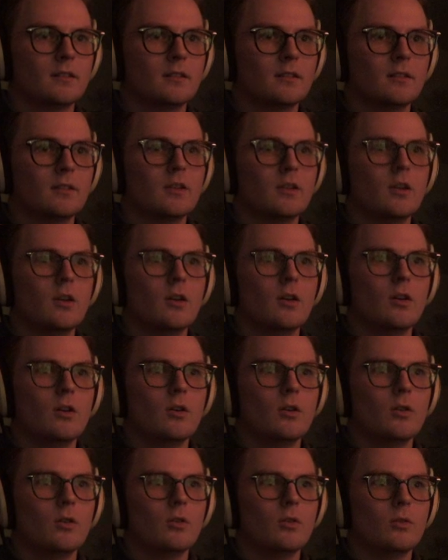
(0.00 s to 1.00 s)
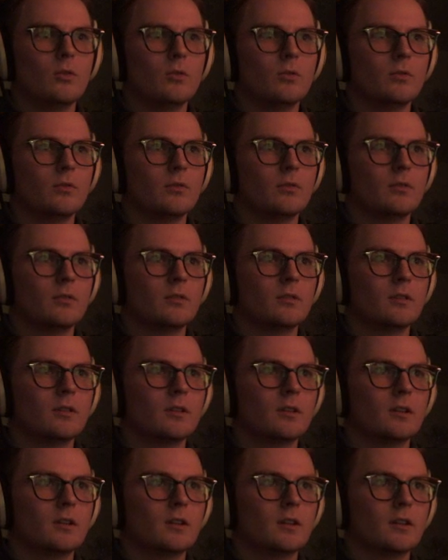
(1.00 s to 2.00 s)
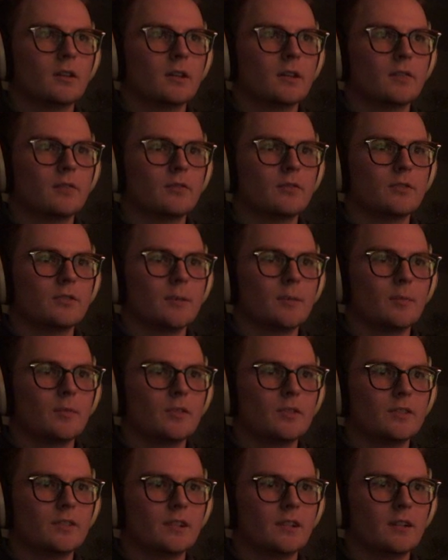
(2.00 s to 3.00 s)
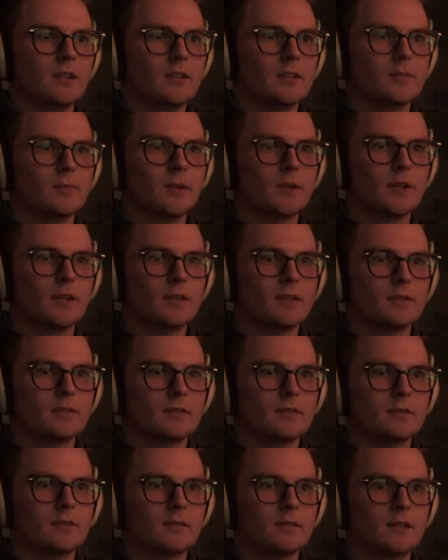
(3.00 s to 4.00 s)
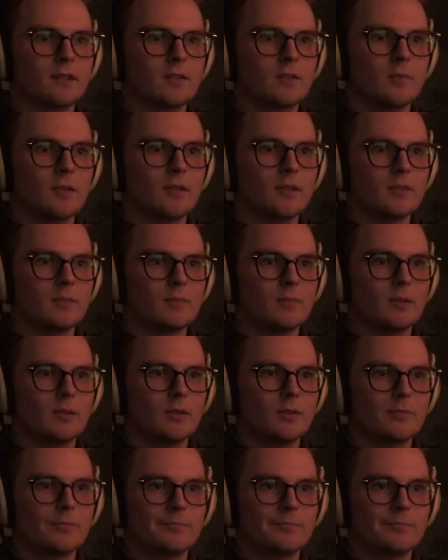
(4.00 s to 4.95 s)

No. Okay, for some reason I lost my automatic bow.